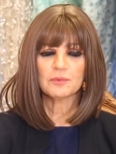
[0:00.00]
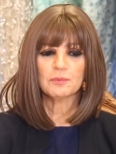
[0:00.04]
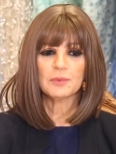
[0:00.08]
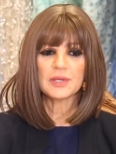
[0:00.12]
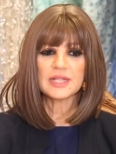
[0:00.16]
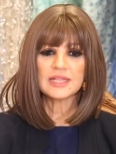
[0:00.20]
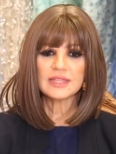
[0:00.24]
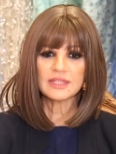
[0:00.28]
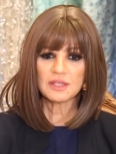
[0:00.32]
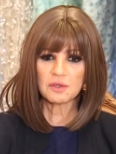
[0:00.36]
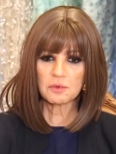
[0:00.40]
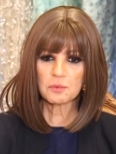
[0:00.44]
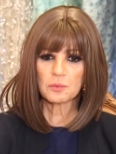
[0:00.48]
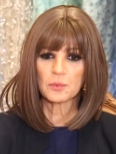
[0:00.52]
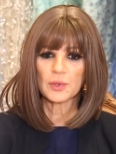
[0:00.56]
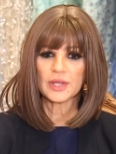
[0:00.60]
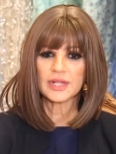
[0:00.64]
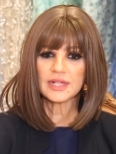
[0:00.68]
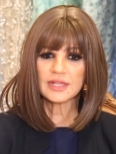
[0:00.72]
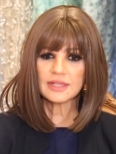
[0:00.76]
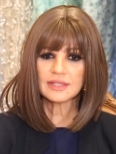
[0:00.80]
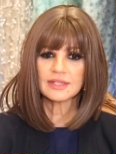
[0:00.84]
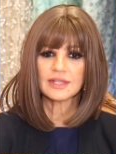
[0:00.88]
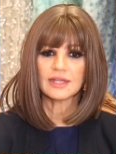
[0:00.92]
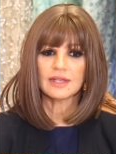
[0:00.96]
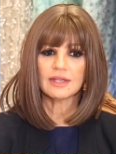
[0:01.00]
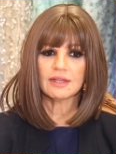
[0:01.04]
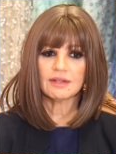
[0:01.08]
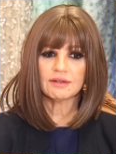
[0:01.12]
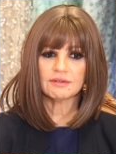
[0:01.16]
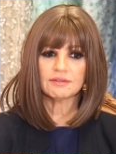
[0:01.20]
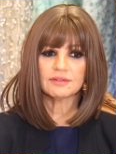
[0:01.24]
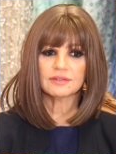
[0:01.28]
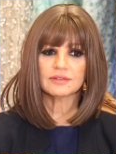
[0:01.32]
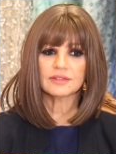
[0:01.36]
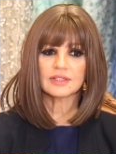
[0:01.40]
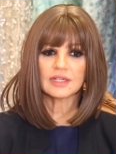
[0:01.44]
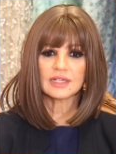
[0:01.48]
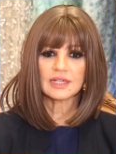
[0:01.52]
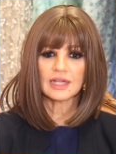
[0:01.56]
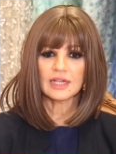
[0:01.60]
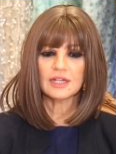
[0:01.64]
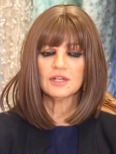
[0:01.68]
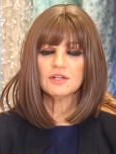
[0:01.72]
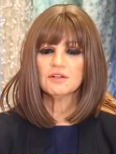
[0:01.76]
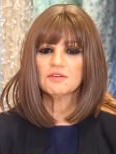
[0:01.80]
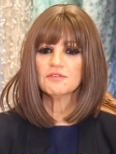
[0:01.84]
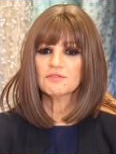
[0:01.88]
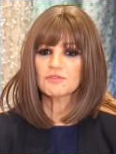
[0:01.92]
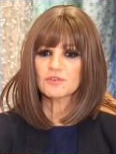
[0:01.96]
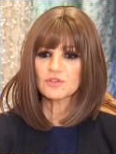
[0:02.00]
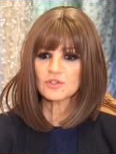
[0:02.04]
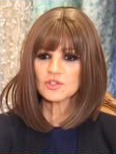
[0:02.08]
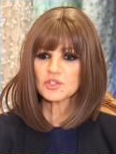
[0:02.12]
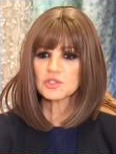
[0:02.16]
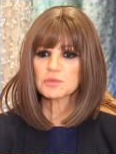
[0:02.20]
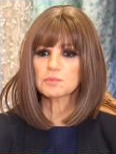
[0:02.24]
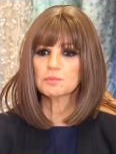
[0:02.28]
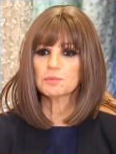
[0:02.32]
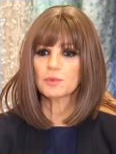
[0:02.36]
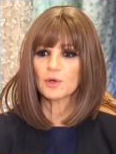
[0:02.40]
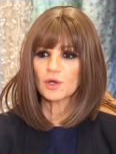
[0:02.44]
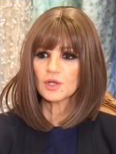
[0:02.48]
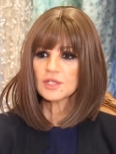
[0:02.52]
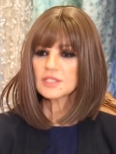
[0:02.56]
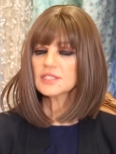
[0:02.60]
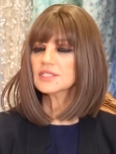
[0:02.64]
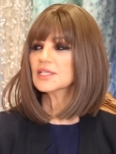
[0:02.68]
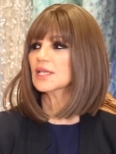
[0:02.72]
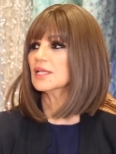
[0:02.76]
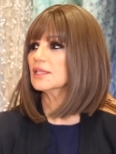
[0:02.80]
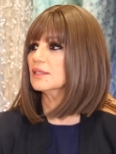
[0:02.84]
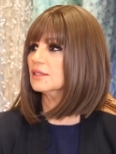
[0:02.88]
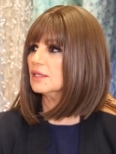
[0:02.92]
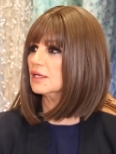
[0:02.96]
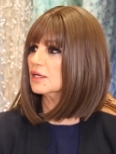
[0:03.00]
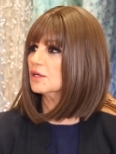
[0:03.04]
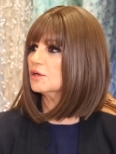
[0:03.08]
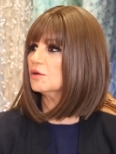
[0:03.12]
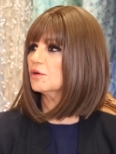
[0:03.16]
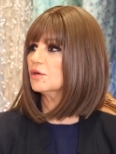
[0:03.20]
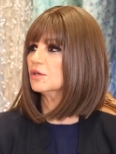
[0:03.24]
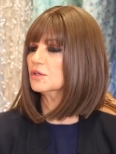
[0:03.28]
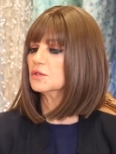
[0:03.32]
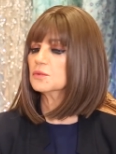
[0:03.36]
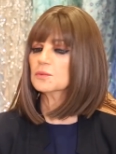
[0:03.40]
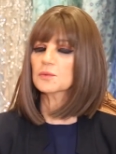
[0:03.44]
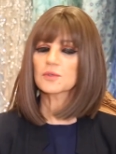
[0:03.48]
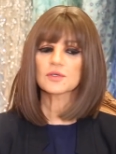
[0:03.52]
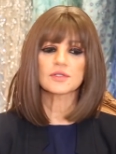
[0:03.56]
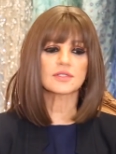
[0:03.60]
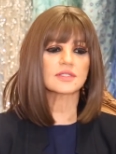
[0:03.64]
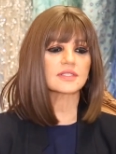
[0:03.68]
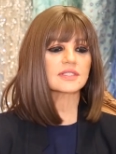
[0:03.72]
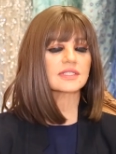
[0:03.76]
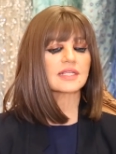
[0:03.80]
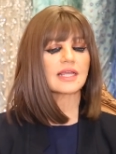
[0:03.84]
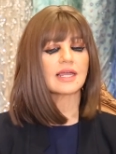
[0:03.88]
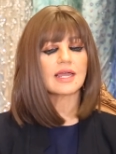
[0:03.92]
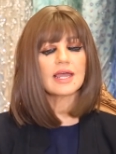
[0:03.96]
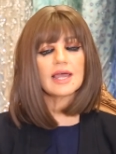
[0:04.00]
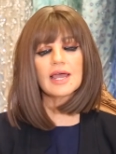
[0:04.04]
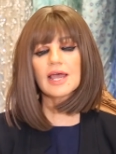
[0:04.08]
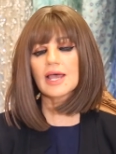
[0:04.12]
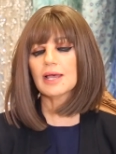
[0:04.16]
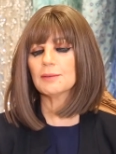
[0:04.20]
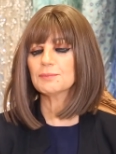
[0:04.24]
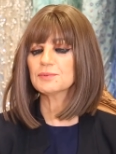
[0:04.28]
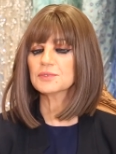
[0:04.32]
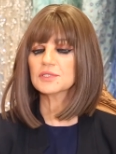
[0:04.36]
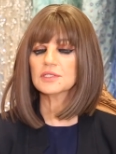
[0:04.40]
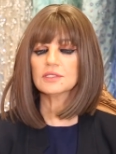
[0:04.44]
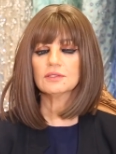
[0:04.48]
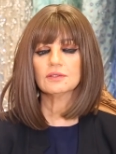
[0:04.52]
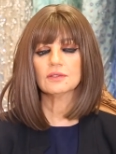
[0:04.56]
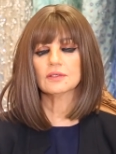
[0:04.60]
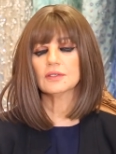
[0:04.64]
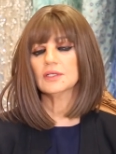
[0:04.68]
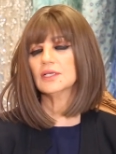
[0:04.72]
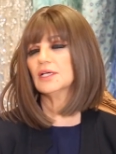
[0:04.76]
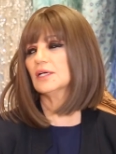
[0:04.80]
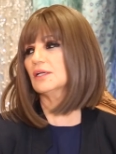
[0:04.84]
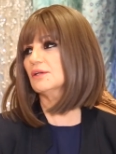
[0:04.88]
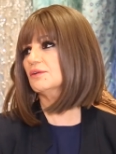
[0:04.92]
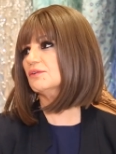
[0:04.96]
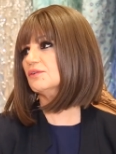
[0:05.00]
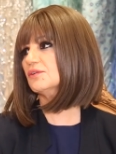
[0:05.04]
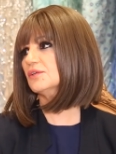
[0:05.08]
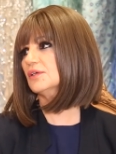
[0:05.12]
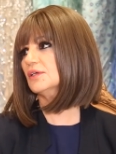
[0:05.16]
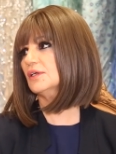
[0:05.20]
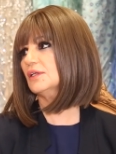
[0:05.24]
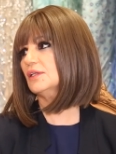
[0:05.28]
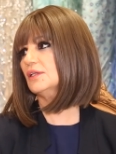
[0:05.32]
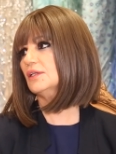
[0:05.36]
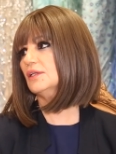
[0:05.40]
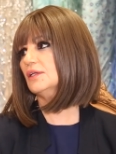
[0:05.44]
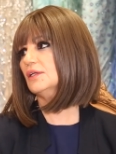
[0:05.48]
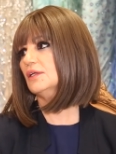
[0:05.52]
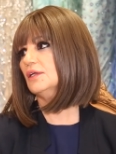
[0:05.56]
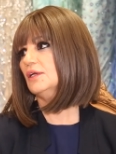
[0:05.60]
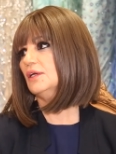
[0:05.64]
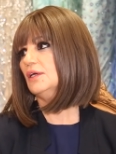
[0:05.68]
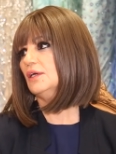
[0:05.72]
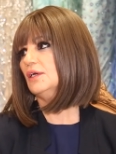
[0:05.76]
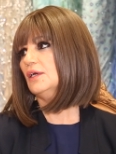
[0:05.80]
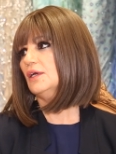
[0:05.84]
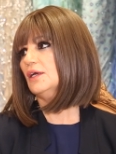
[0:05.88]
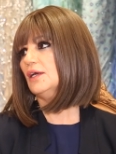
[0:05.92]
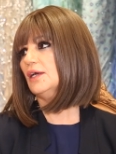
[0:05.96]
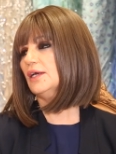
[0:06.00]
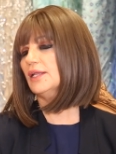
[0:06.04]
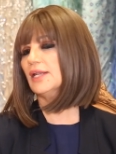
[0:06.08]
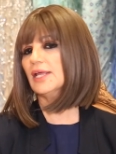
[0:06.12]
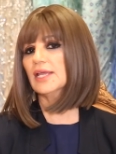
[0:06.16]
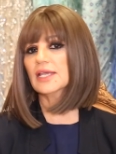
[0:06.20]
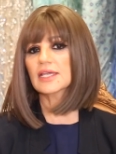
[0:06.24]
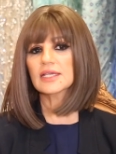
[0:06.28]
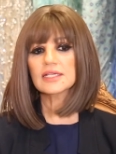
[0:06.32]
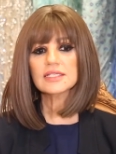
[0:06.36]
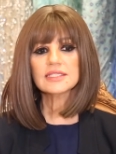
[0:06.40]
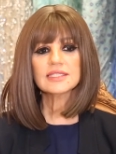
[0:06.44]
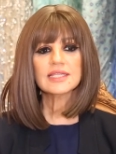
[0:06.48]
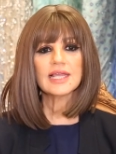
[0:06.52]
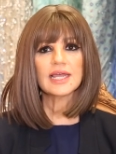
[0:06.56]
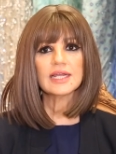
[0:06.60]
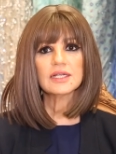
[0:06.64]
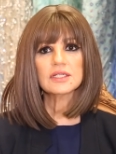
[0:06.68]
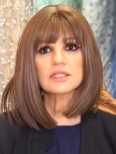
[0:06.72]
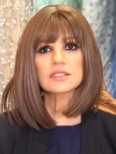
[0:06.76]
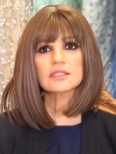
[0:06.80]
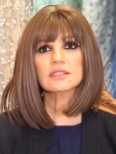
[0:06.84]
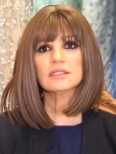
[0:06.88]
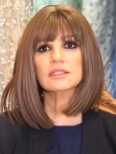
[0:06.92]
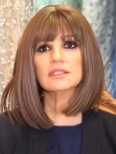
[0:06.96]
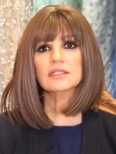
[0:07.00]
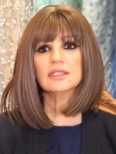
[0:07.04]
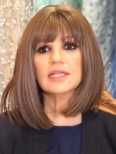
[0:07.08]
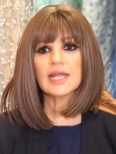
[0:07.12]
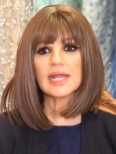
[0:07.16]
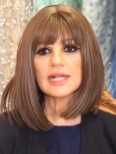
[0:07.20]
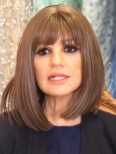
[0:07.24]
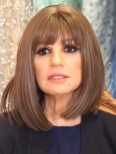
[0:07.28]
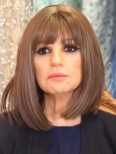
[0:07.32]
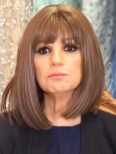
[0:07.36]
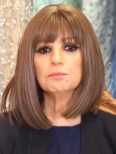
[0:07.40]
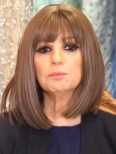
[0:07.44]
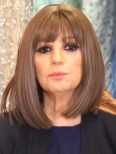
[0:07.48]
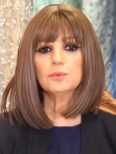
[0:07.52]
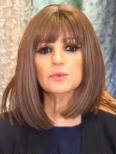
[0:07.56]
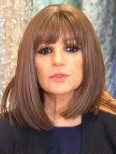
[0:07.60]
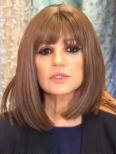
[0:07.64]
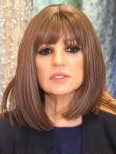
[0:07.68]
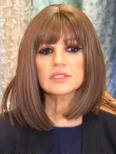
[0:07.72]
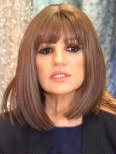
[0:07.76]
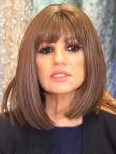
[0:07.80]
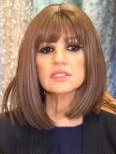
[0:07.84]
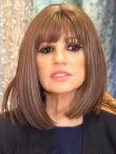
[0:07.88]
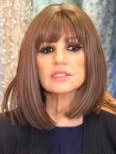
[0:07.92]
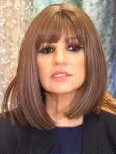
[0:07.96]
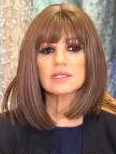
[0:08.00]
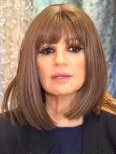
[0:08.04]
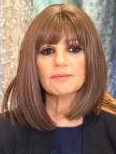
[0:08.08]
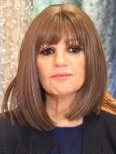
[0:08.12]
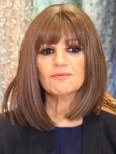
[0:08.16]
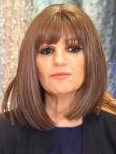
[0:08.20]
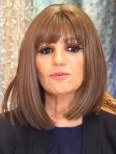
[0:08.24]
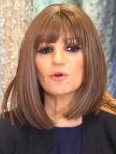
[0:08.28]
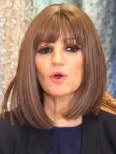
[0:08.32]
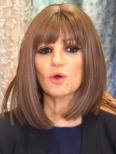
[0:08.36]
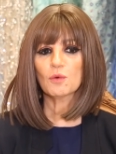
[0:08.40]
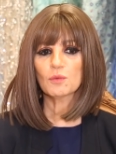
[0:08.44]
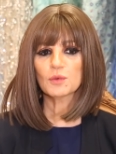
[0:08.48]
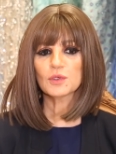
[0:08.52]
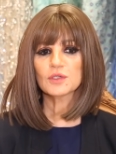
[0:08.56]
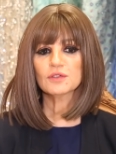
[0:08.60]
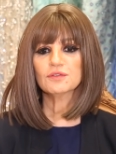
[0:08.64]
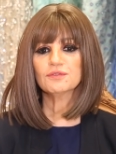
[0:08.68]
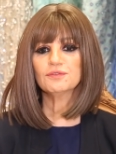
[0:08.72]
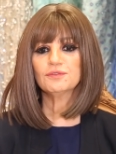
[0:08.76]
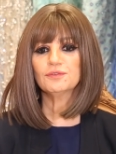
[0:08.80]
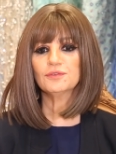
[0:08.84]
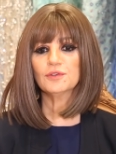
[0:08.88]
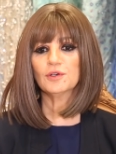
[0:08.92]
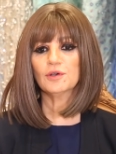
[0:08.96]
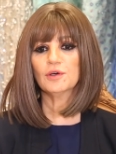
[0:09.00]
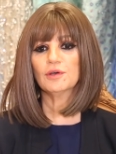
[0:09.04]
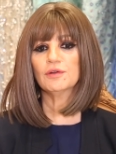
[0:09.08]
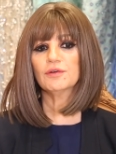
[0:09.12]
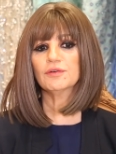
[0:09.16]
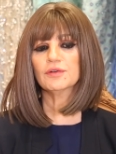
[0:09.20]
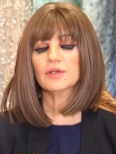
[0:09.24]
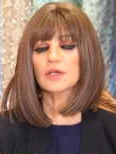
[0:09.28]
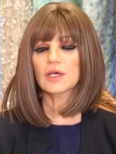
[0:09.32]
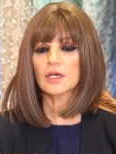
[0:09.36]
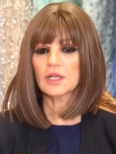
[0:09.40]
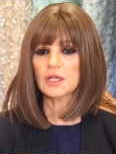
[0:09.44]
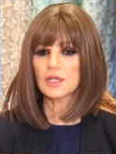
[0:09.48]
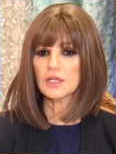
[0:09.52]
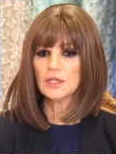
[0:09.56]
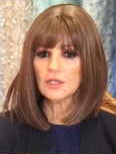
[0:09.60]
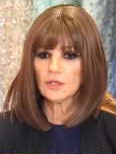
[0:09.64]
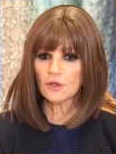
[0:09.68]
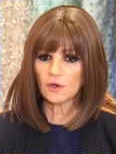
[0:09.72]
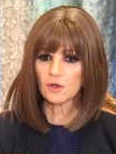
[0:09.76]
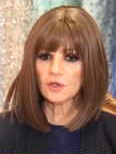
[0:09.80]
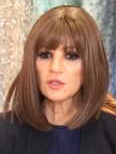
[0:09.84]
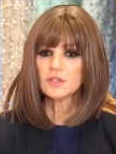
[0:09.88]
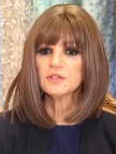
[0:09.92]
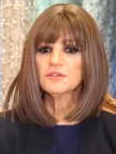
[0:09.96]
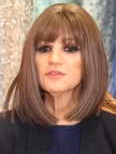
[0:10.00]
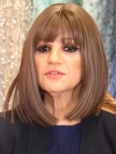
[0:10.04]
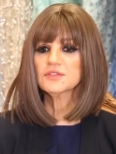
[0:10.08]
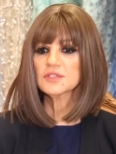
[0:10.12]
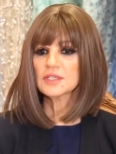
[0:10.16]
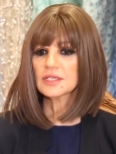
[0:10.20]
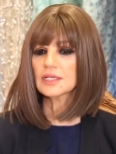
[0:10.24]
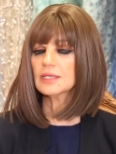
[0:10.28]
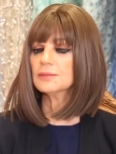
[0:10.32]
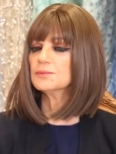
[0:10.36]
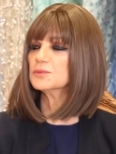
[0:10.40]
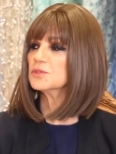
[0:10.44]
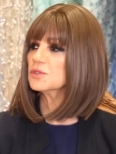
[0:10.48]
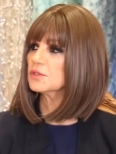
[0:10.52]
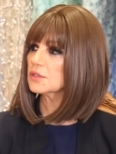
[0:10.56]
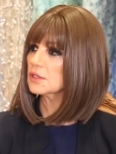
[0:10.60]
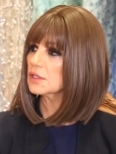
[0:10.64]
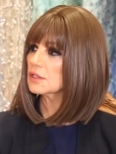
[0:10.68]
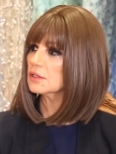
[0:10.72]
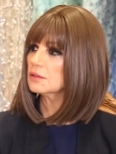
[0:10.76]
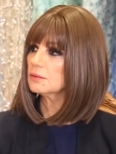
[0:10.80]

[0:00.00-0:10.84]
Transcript: When they went there, the kind of response that they got was absolutely unreal. And I guess that that put the step forward for a lot of celebs today